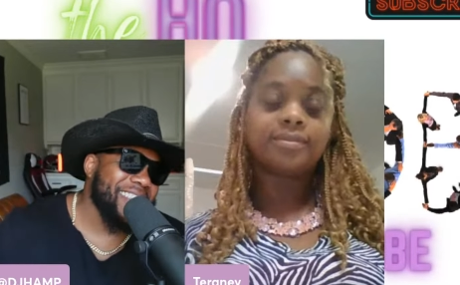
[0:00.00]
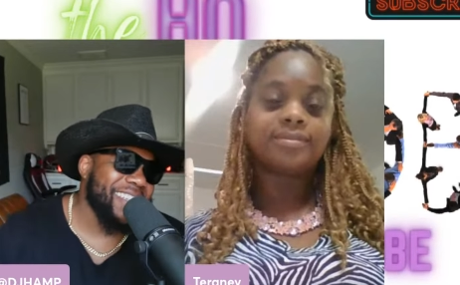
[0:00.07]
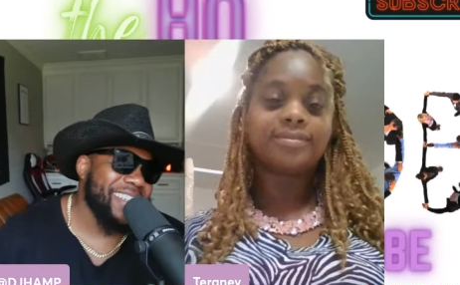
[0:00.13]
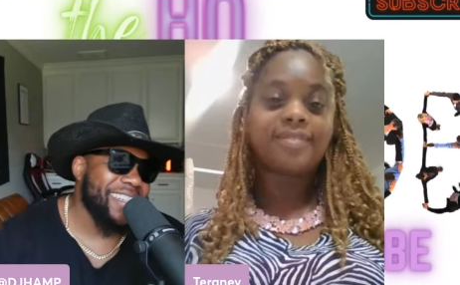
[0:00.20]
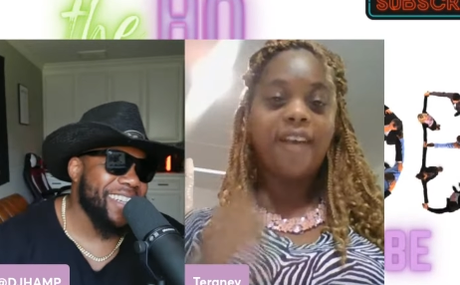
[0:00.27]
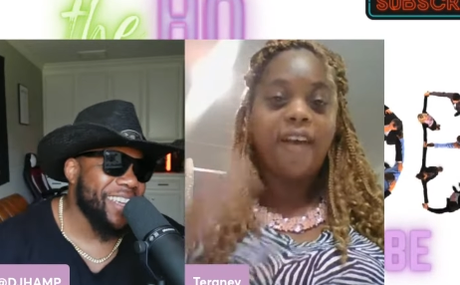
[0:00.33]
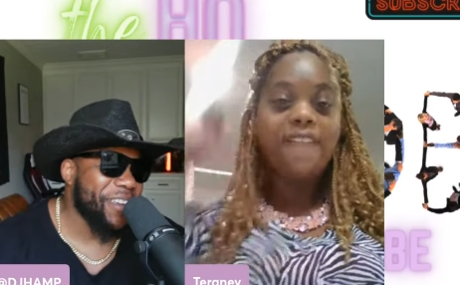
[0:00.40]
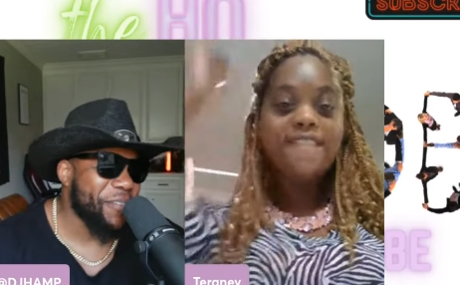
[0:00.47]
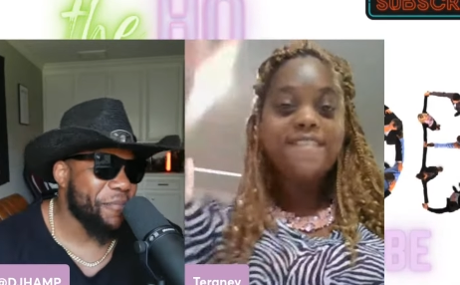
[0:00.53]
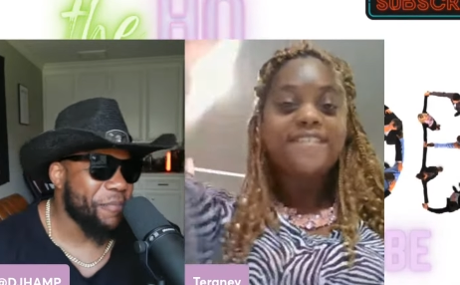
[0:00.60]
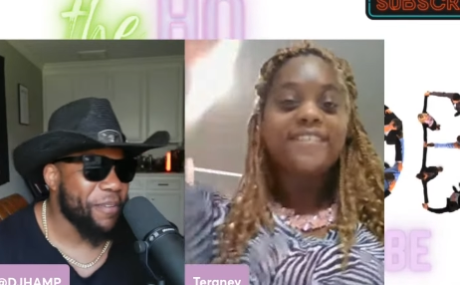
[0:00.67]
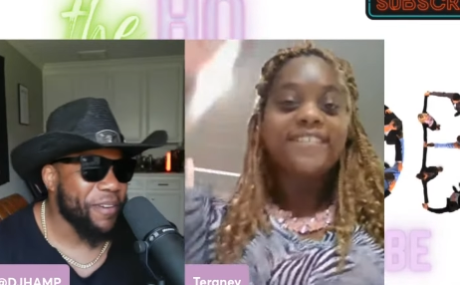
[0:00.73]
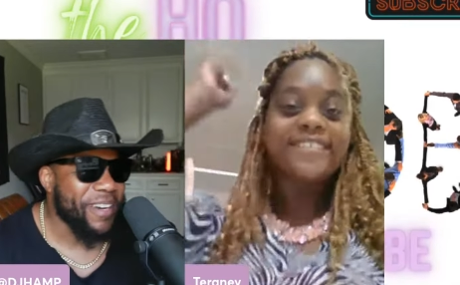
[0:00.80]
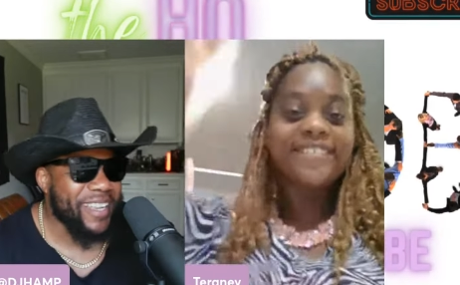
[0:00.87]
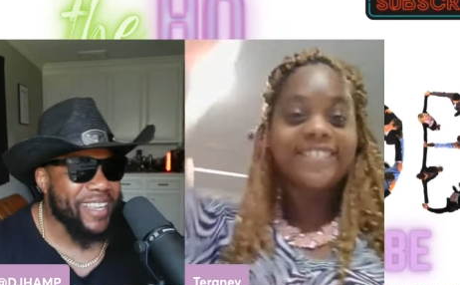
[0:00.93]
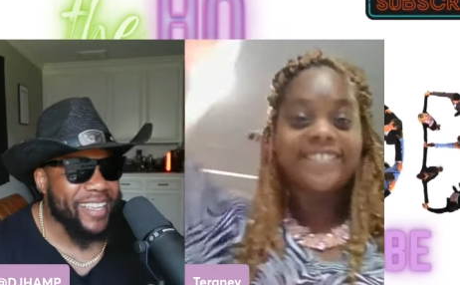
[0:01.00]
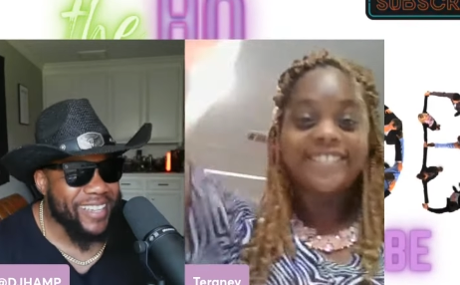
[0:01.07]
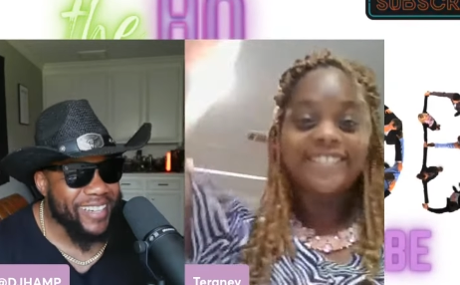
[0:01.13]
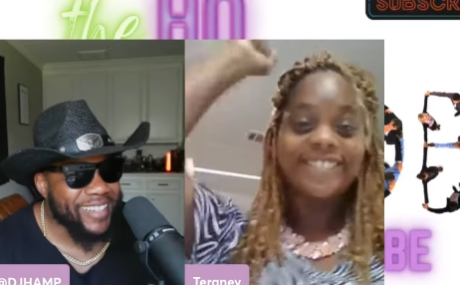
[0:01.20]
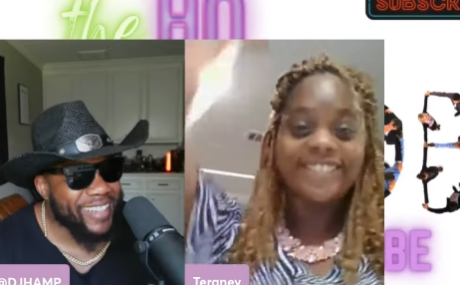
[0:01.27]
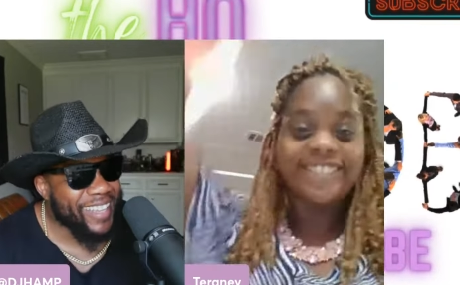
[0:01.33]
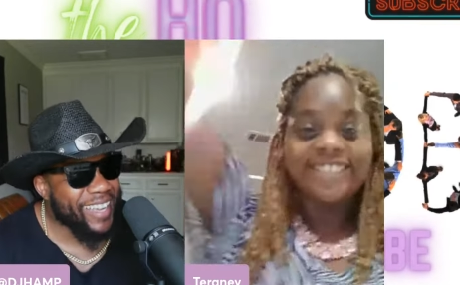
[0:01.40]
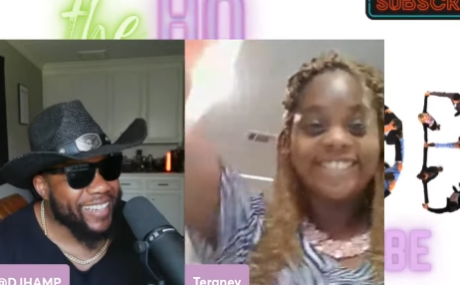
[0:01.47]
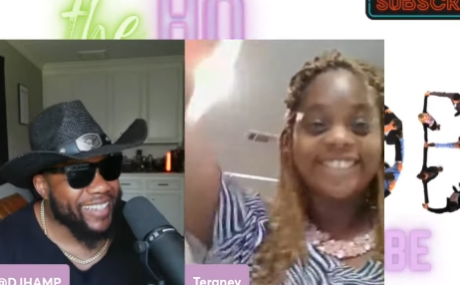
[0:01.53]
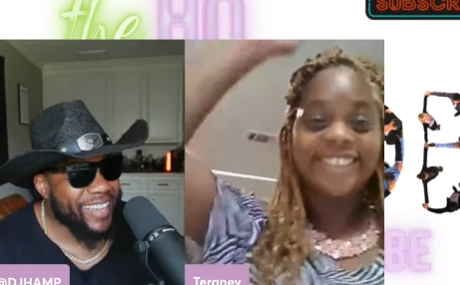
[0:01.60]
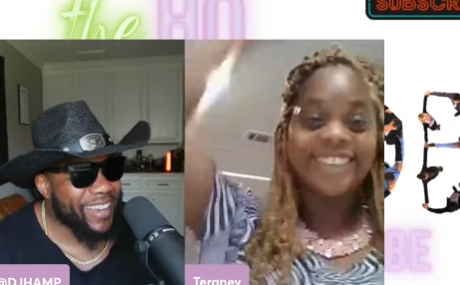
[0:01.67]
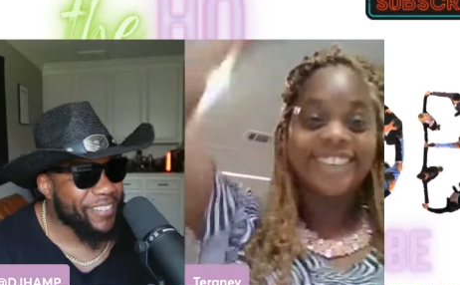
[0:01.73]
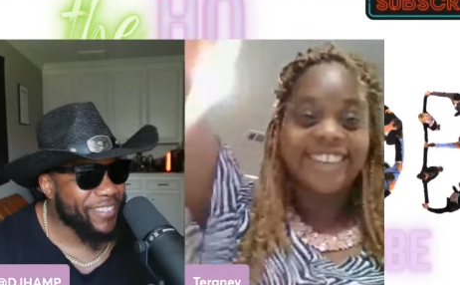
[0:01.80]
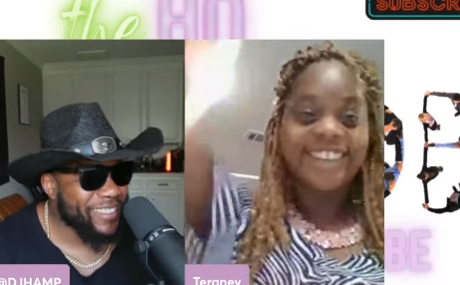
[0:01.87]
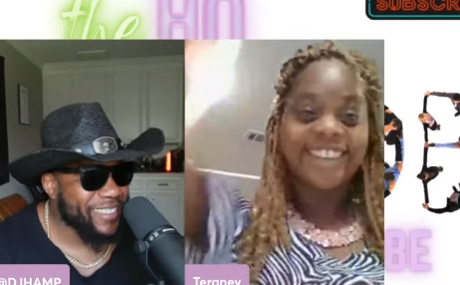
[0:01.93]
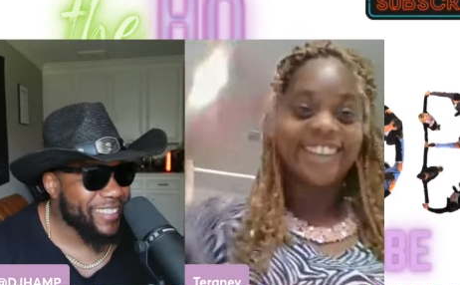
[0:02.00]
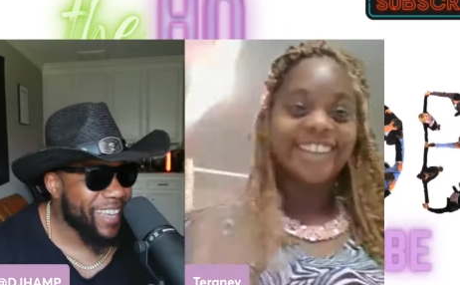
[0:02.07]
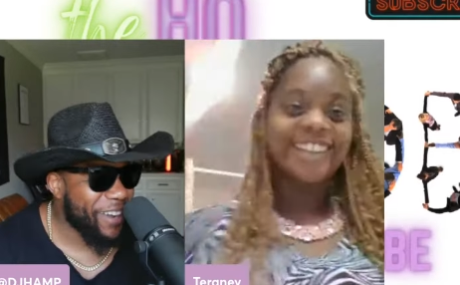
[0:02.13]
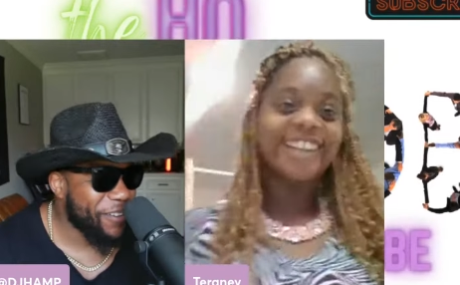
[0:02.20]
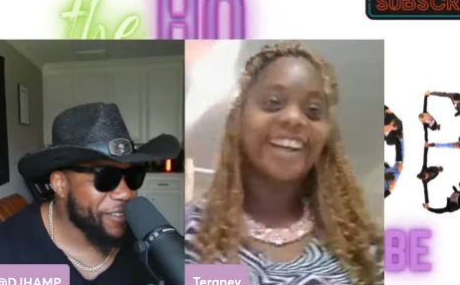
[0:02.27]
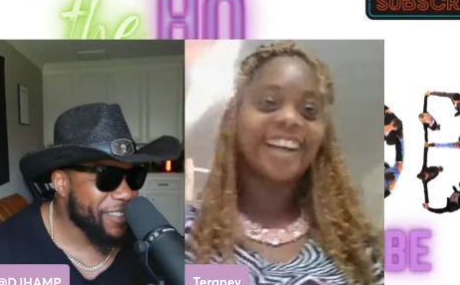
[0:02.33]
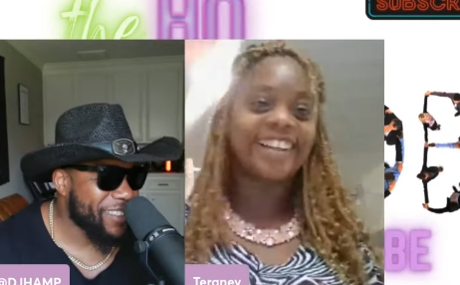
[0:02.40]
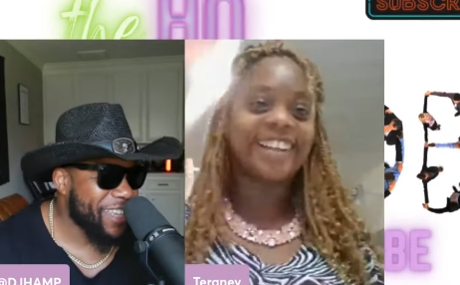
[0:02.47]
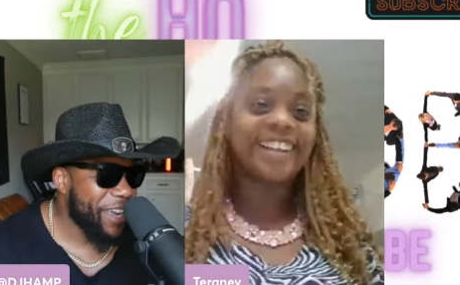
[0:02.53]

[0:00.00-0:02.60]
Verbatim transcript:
Speaker 1: did pretty good. Like that was that was not